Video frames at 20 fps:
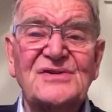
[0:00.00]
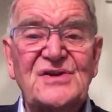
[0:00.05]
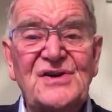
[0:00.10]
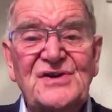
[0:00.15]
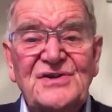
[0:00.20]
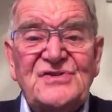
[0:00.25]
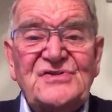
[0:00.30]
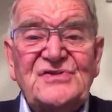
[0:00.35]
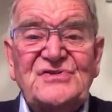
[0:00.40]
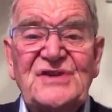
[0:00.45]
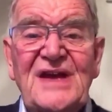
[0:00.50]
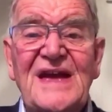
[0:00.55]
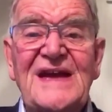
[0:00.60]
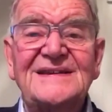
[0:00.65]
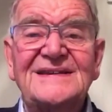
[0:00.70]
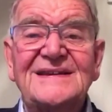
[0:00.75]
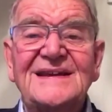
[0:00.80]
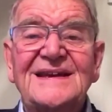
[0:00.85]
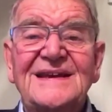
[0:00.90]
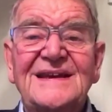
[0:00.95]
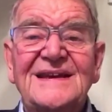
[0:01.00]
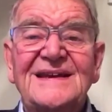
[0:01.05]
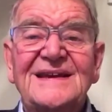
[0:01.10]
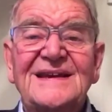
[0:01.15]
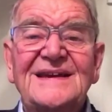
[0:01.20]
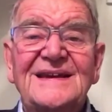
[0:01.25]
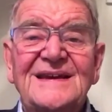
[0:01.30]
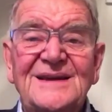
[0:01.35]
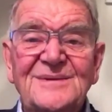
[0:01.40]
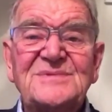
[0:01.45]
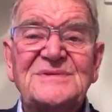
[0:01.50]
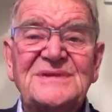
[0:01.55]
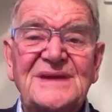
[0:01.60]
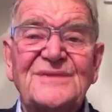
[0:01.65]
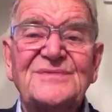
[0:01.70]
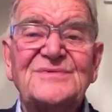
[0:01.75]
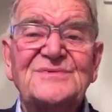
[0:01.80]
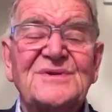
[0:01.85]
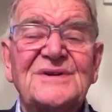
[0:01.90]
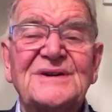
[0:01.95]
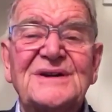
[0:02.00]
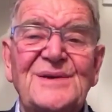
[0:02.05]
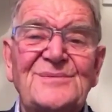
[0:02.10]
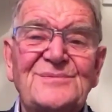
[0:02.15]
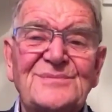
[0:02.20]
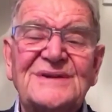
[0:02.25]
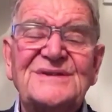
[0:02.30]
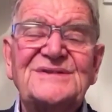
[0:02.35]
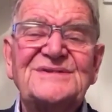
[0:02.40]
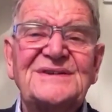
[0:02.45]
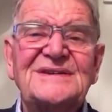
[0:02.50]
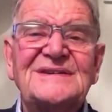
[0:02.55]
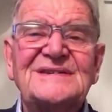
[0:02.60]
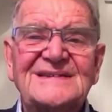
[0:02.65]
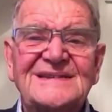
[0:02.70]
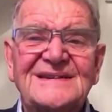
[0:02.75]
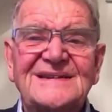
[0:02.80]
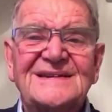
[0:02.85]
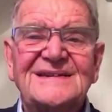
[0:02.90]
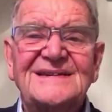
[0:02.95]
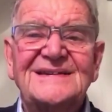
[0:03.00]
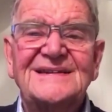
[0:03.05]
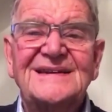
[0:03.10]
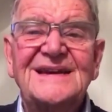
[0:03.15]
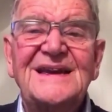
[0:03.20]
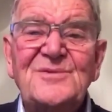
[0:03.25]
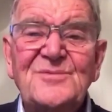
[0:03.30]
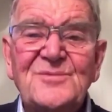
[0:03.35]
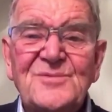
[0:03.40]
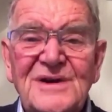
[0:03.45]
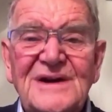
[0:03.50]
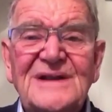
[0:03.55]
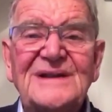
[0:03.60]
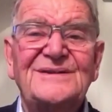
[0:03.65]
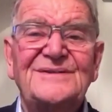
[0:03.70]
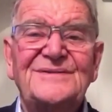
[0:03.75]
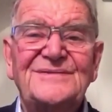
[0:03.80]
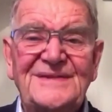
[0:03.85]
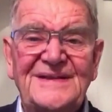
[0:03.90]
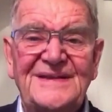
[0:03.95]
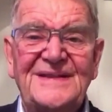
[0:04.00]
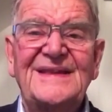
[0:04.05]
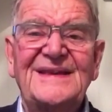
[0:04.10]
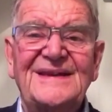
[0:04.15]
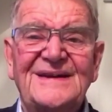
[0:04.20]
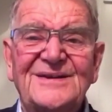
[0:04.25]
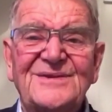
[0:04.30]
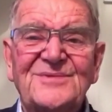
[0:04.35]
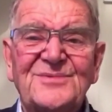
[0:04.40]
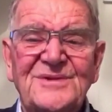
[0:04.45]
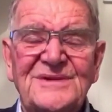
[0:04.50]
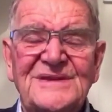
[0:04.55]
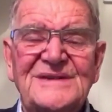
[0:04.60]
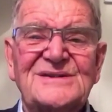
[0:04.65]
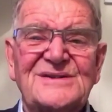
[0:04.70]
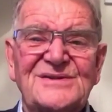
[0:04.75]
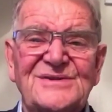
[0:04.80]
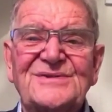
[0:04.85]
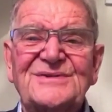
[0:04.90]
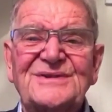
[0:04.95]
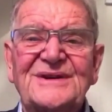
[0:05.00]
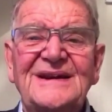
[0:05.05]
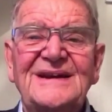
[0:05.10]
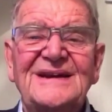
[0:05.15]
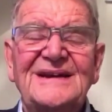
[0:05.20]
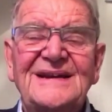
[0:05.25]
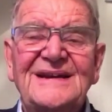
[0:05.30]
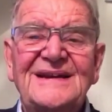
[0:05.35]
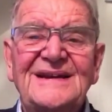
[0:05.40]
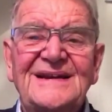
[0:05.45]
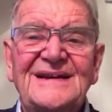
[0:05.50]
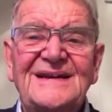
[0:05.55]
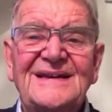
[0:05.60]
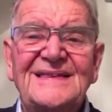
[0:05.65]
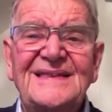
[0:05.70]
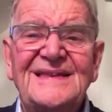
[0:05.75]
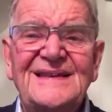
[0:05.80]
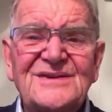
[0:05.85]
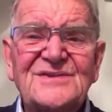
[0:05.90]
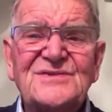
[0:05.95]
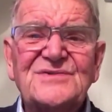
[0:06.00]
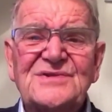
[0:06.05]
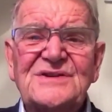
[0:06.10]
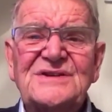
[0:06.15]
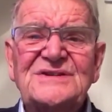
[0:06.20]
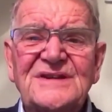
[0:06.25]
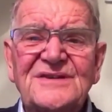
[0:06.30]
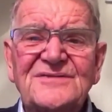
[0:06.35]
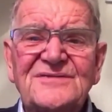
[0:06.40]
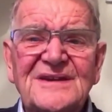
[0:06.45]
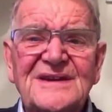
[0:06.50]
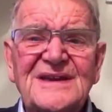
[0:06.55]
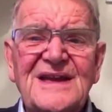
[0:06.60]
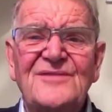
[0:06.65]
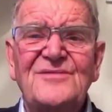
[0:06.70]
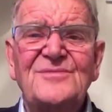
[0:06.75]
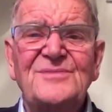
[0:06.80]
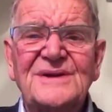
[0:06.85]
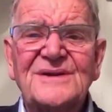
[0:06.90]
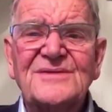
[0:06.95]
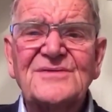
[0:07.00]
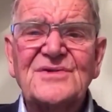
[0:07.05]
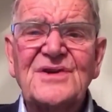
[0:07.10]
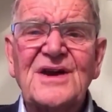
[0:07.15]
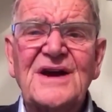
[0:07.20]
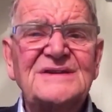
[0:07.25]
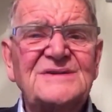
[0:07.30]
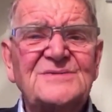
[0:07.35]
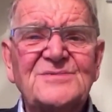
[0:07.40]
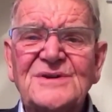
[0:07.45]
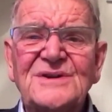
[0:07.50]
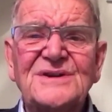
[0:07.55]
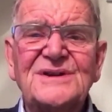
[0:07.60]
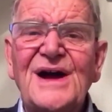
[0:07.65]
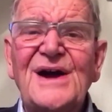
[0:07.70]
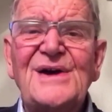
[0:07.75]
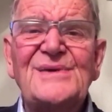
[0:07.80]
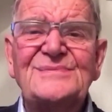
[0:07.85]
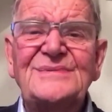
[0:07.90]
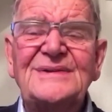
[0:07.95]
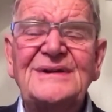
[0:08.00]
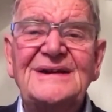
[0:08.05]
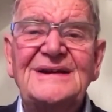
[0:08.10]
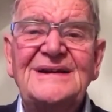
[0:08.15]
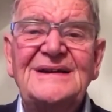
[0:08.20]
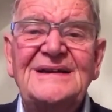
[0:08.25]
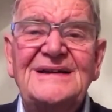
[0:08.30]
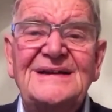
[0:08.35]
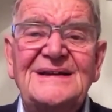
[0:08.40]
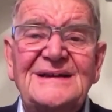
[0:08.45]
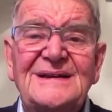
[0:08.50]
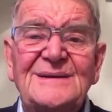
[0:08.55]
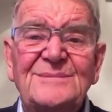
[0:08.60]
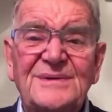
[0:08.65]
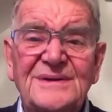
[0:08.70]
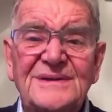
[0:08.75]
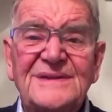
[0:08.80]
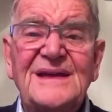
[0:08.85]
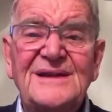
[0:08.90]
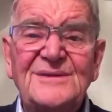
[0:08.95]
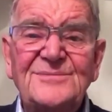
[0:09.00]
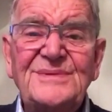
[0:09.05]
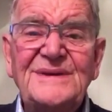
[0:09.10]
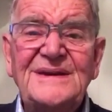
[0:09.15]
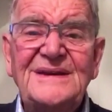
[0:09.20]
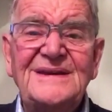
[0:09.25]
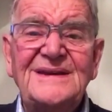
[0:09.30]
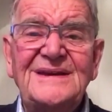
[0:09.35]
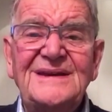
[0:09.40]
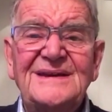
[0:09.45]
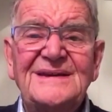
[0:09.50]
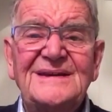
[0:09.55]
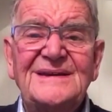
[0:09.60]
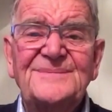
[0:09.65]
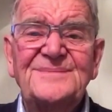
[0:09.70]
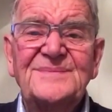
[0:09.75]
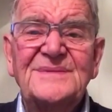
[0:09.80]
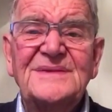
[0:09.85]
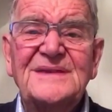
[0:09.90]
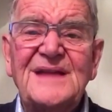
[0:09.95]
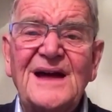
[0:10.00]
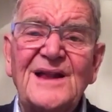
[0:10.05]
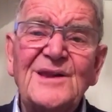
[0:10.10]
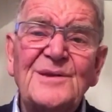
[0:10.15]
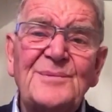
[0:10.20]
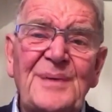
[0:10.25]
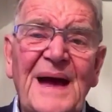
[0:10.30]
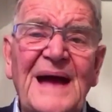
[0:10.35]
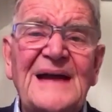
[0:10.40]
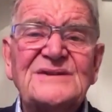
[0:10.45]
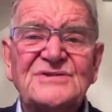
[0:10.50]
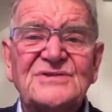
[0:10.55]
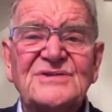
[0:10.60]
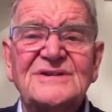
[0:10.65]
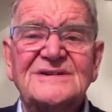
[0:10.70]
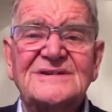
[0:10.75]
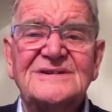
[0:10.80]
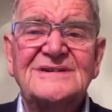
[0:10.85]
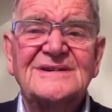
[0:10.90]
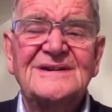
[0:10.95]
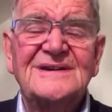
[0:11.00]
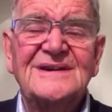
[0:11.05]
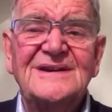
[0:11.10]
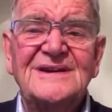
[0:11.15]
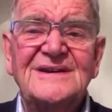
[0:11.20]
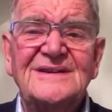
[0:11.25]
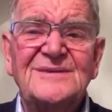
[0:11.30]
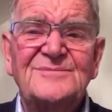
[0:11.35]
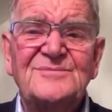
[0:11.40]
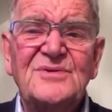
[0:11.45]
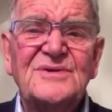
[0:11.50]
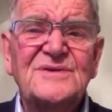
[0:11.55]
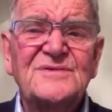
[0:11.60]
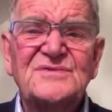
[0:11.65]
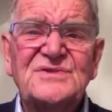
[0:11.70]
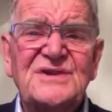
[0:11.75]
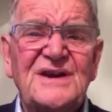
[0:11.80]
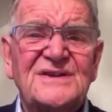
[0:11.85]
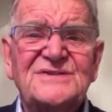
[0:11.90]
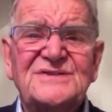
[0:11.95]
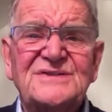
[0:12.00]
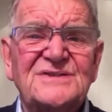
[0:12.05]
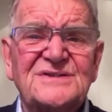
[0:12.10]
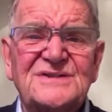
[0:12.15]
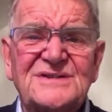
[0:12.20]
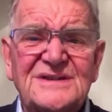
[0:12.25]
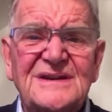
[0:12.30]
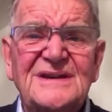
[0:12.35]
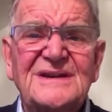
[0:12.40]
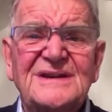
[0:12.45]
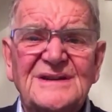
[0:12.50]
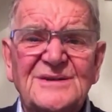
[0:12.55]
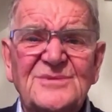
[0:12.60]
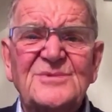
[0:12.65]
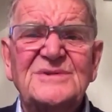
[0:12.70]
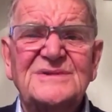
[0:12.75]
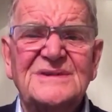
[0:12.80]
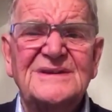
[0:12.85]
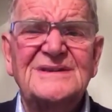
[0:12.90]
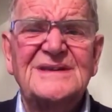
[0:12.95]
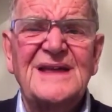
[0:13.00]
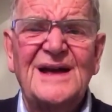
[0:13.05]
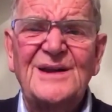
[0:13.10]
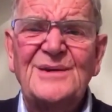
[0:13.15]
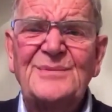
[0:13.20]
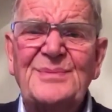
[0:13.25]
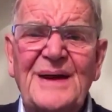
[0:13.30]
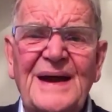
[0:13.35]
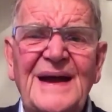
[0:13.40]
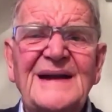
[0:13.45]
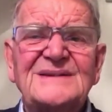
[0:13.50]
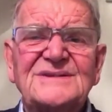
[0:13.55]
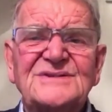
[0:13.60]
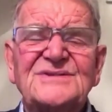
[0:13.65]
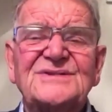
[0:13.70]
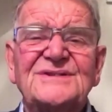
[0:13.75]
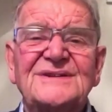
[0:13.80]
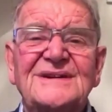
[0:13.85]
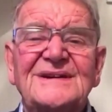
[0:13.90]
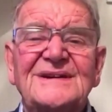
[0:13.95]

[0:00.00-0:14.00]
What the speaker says: God has set himself to accomplish this. He will fill the earth with his glory. The increase of the government of Christ will come. But there'll be dull patches. And the book of Judges was a dull patch.